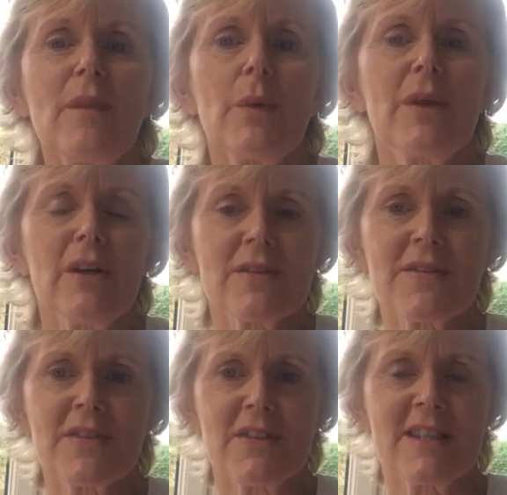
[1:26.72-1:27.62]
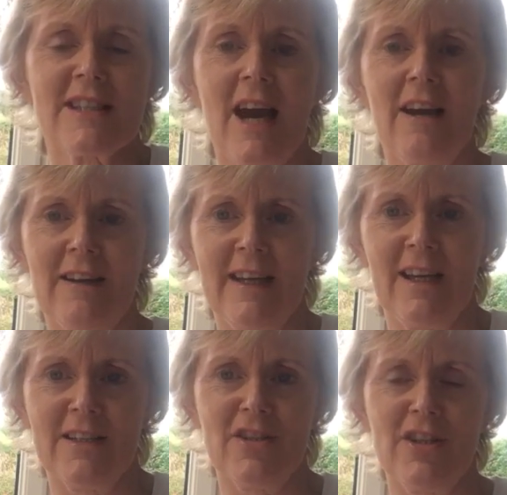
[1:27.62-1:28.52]
We also studied
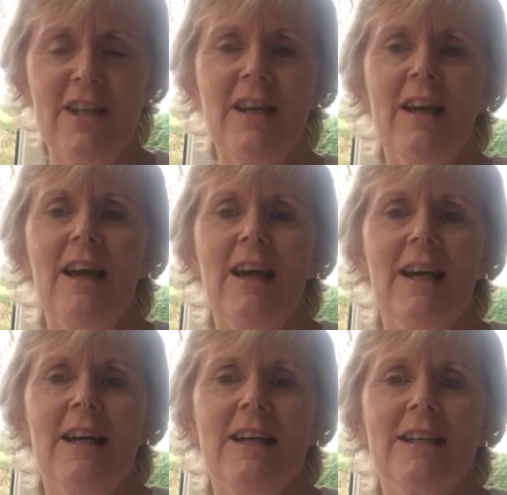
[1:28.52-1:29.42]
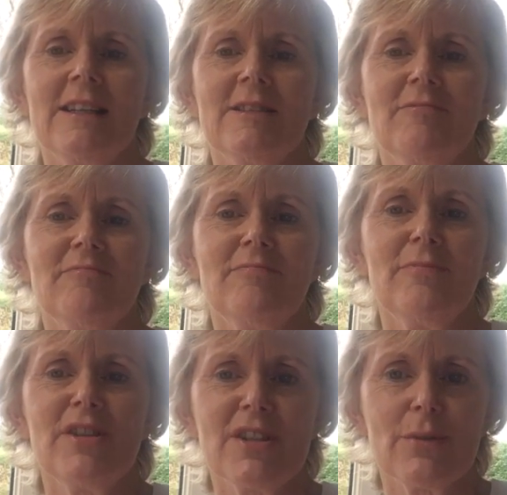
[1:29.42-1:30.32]
archaeology.
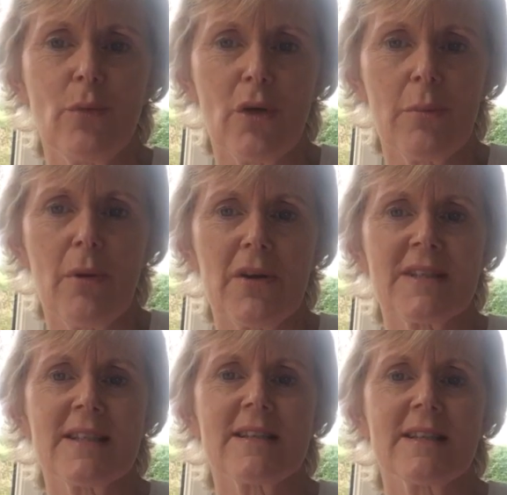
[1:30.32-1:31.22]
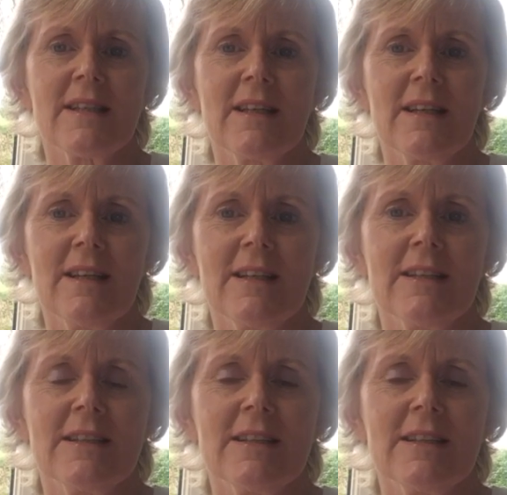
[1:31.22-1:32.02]
We did word processing,